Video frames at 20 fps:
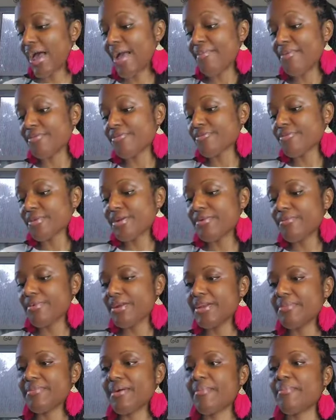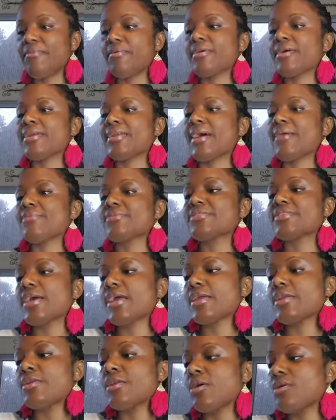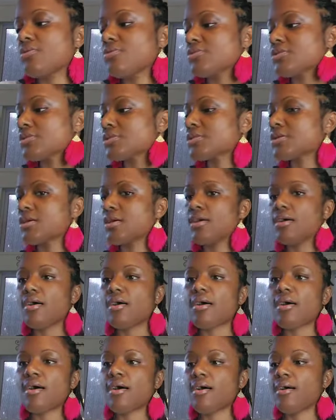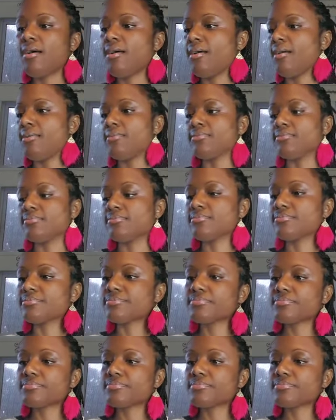I've been rereading my book, and I would take notes um,